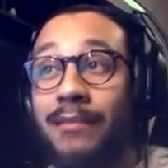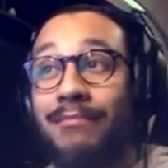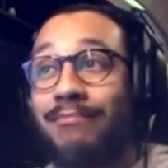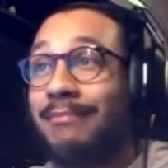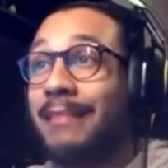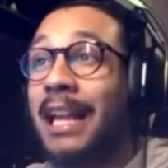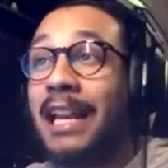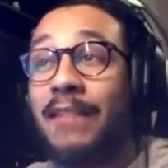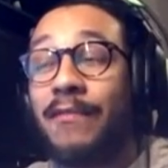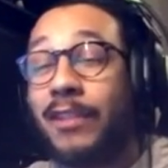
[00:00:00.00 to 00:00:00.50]

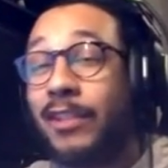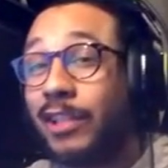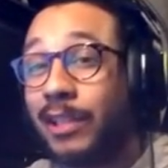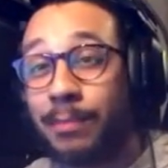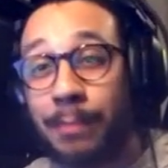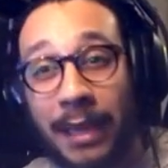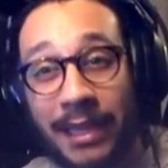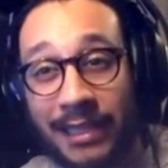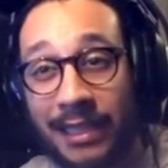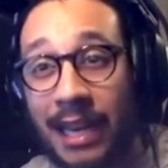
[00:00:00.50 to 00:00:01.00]
Not even
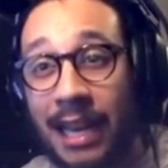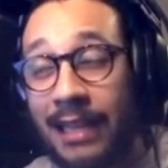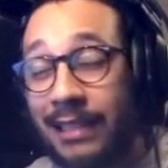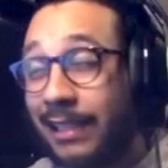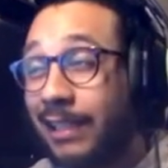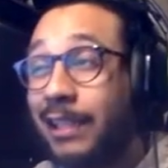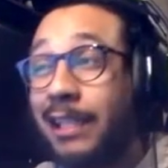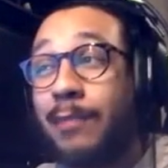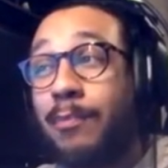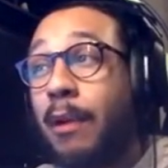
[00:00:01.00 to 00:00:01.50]
just best class,
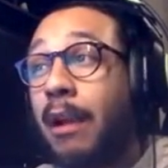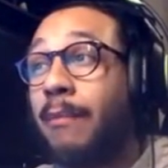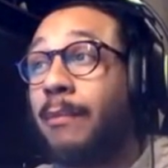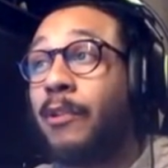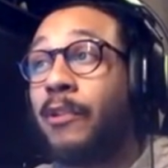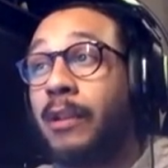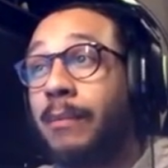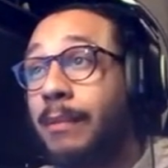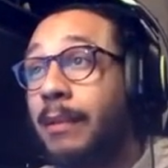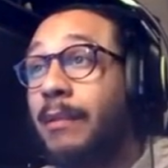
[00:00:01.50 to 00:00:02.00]
this is probably
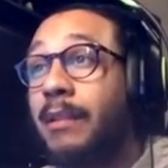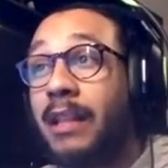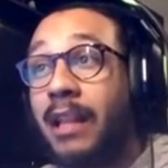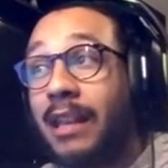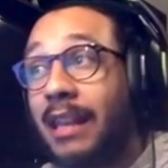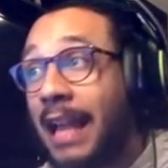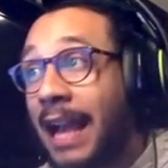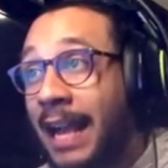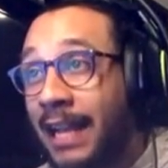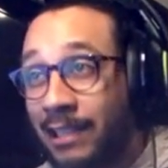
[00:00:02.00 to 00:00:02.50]
going to be the
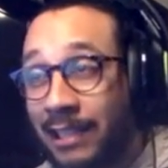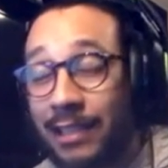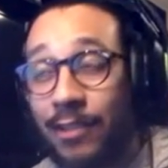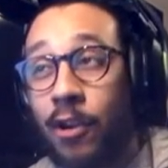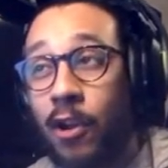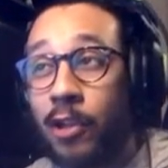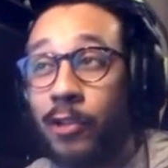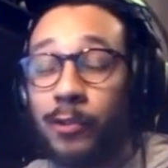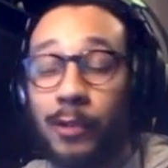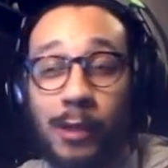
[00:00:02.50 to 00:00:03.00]
last
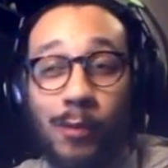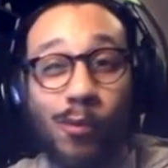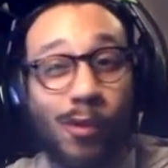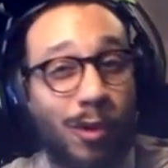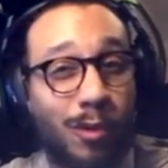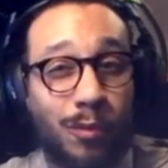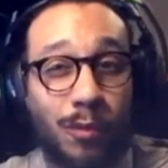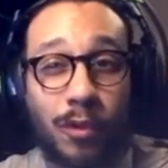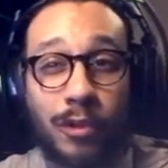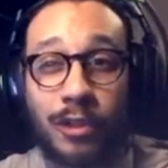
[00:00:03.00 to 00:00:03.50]
Call of Duty
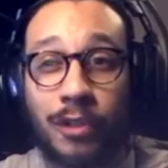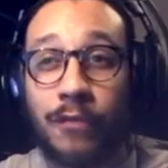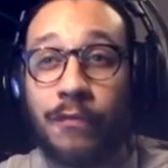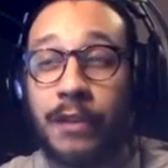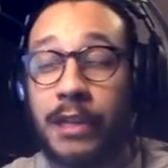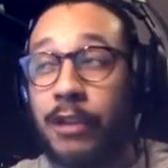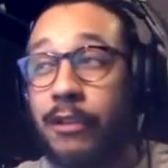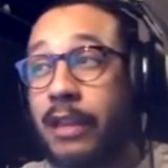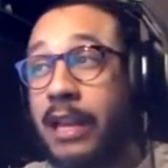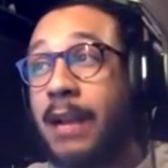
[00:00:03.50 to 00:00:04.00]
World War II
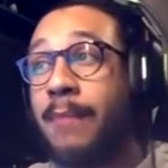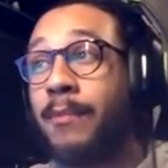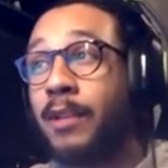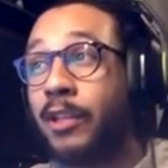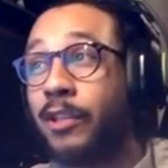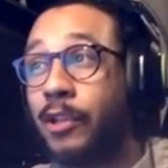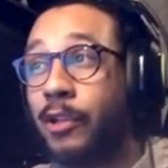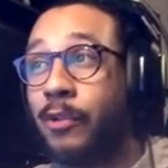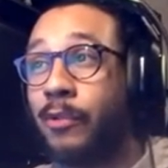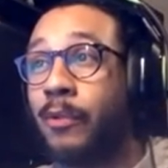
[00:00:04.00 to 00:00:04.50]
video that I'm going
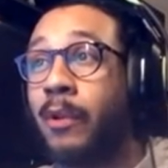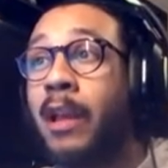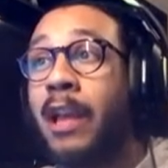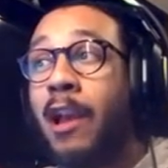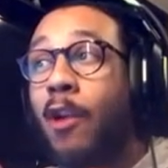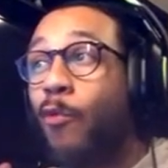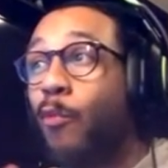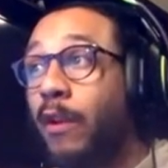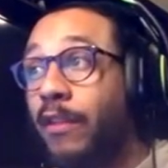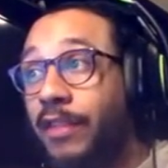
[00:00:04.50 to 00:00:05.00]
to do
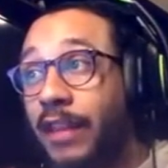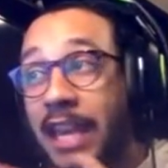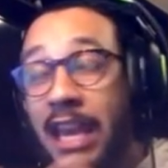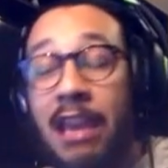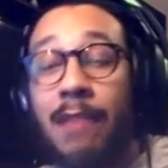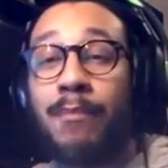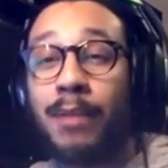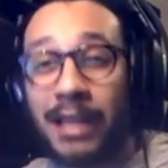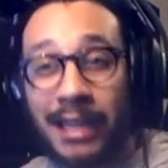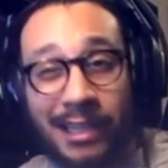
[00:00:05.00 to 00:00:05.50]
with
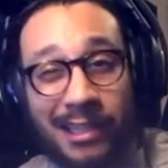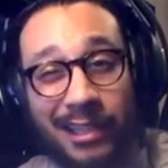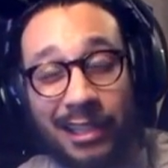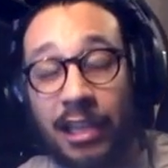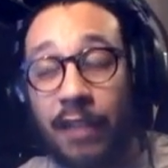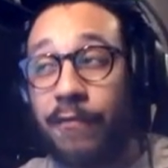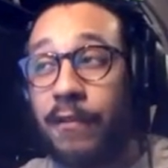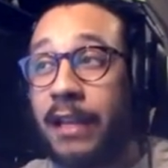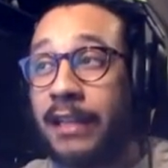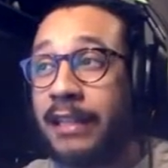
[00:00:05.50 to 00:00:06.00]
gameplay and
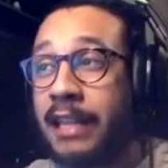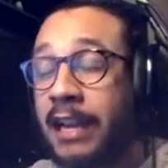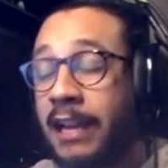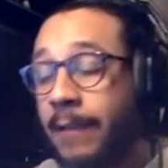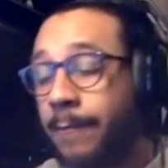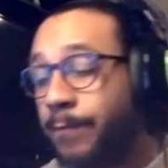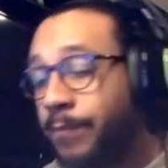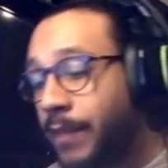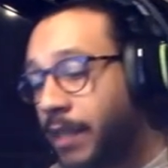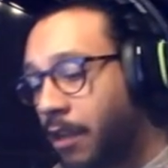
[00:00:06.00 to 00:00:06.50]
stuff like that.